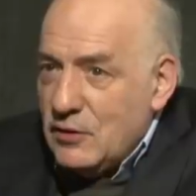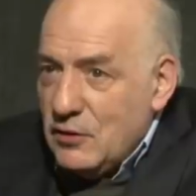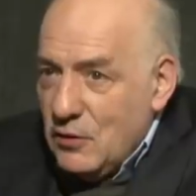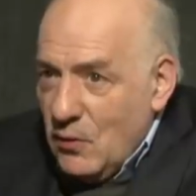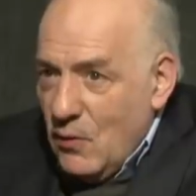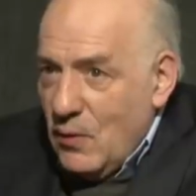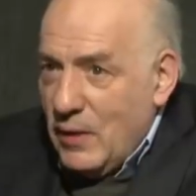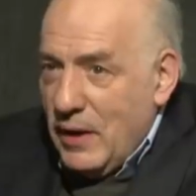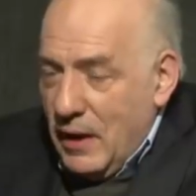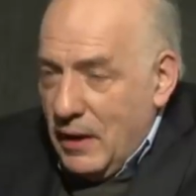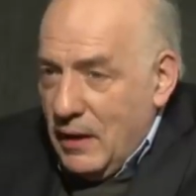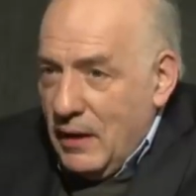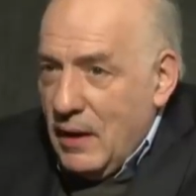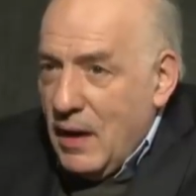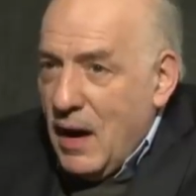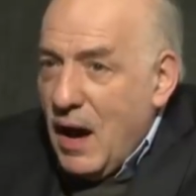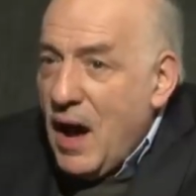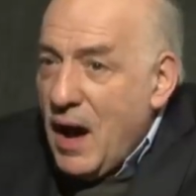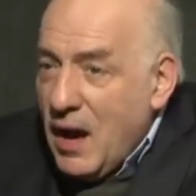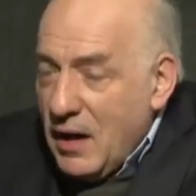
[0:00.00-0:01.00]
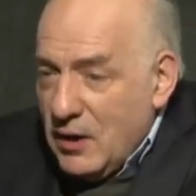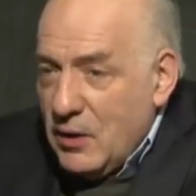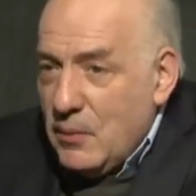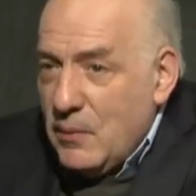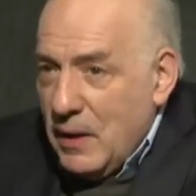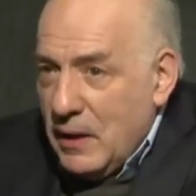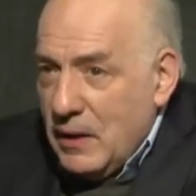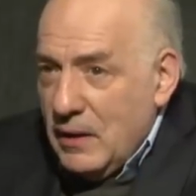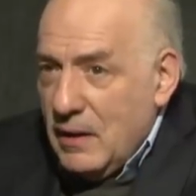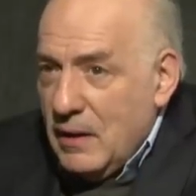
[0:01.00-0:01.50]
talking,
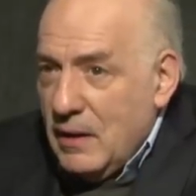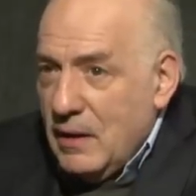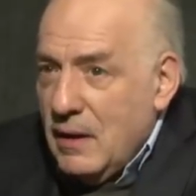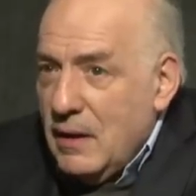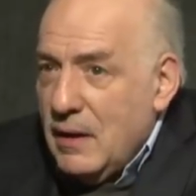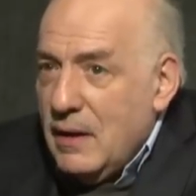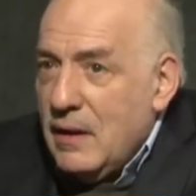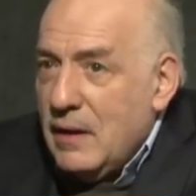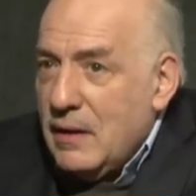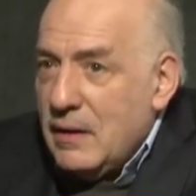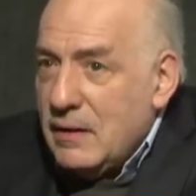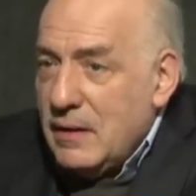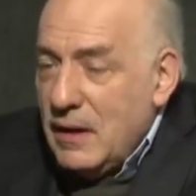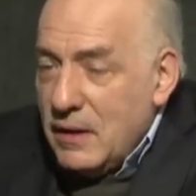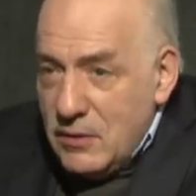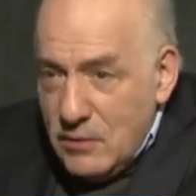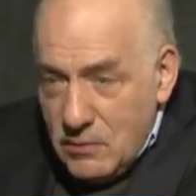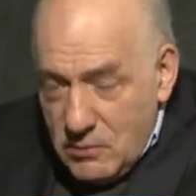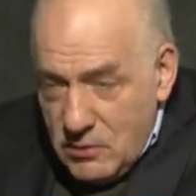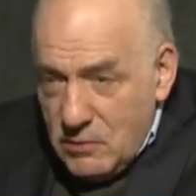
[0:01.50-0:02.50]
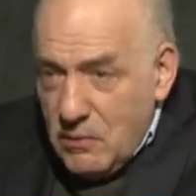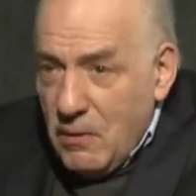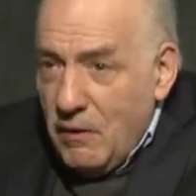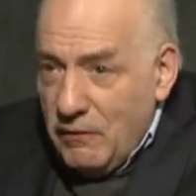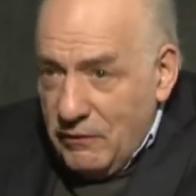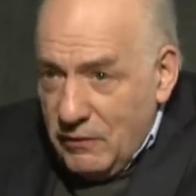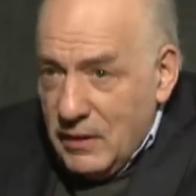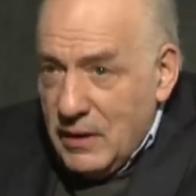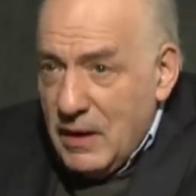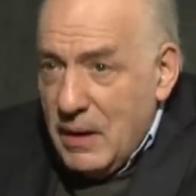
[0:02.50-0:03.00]
arguing, then you do
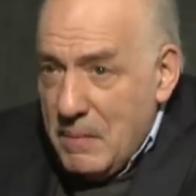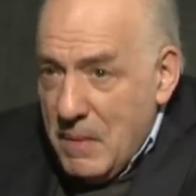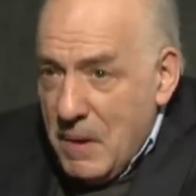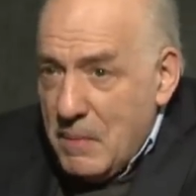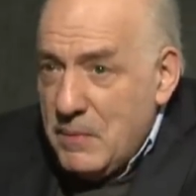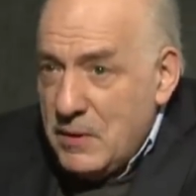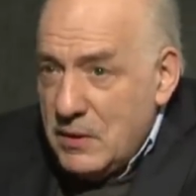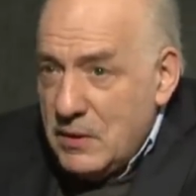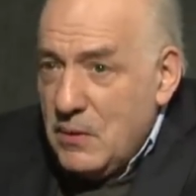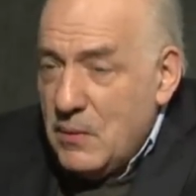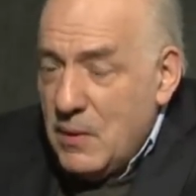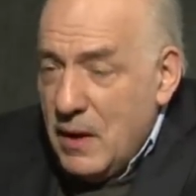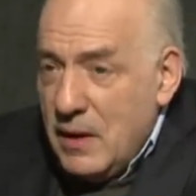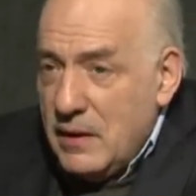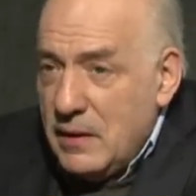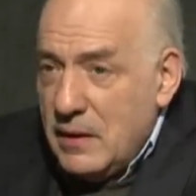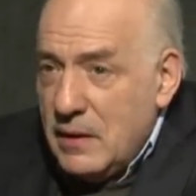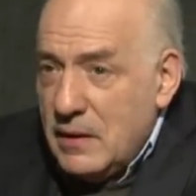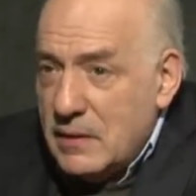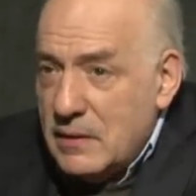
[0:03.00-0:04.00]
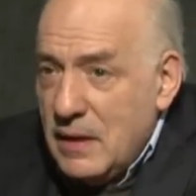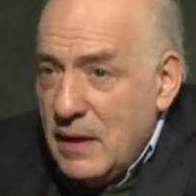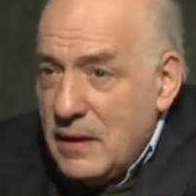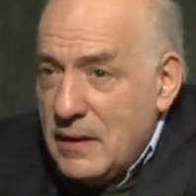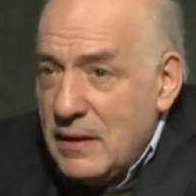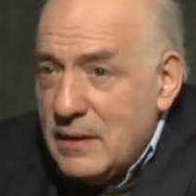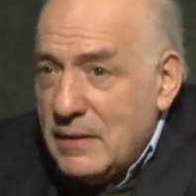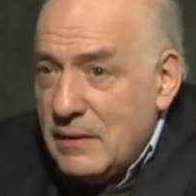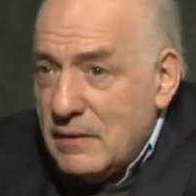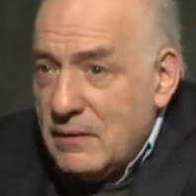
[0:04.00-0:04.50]
often come up with new ideas. And I
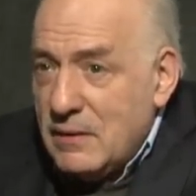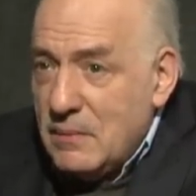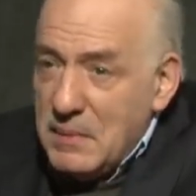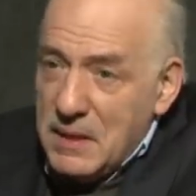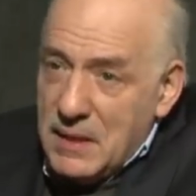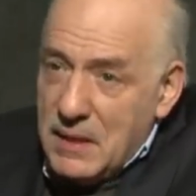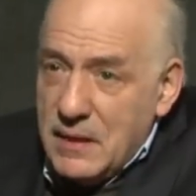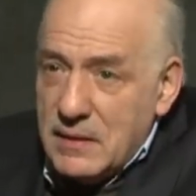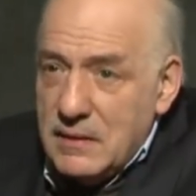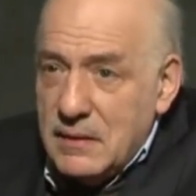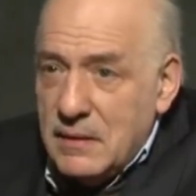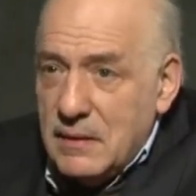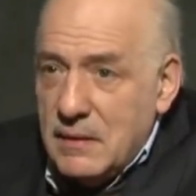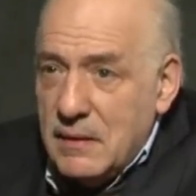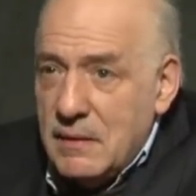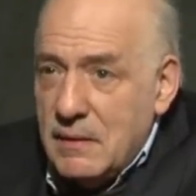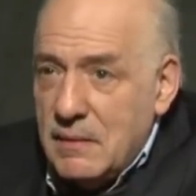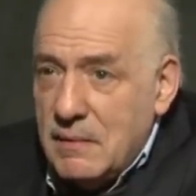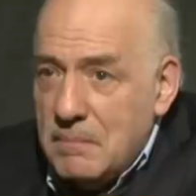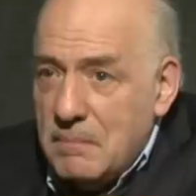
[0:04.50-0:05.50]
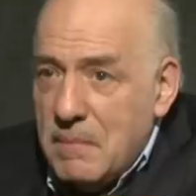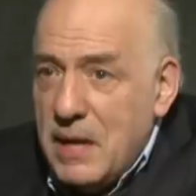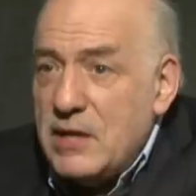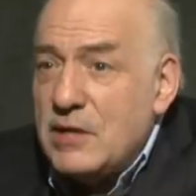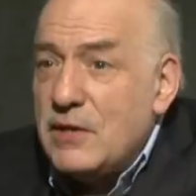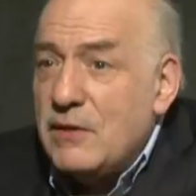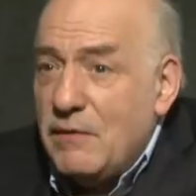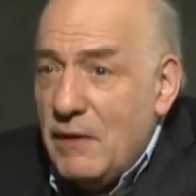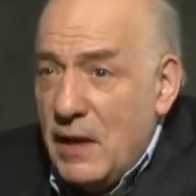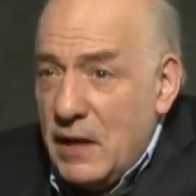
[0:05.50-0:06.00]
think, to me, that's the
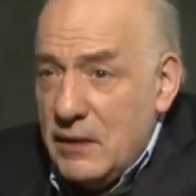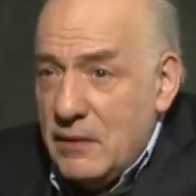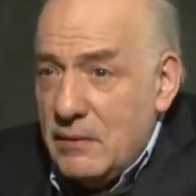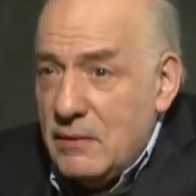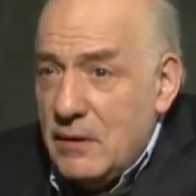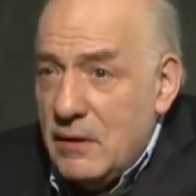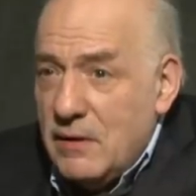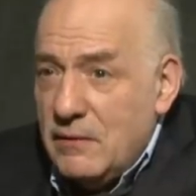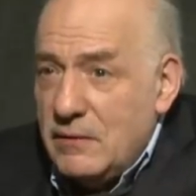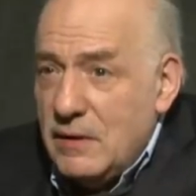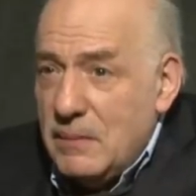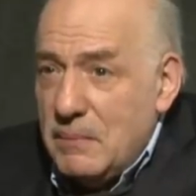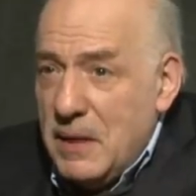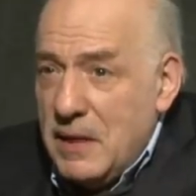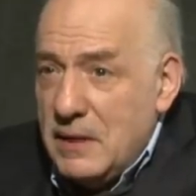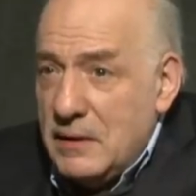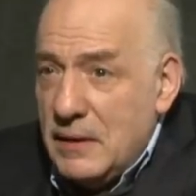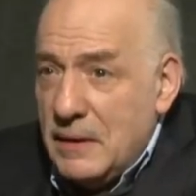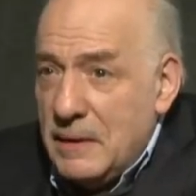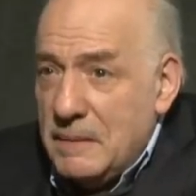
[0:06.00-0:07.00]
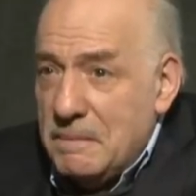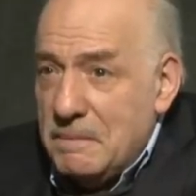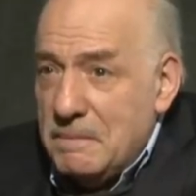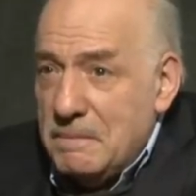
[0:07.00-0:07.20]
major value of debating.